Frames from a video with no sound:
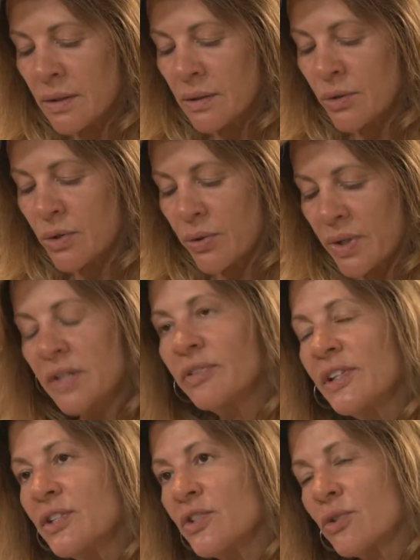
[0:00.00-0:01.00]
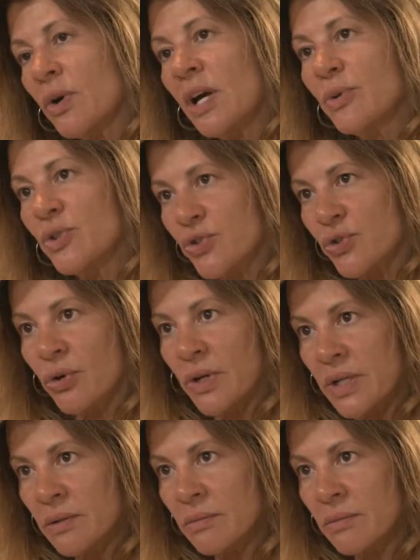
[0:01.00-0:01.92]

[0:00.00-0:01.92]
You creatively describe your story,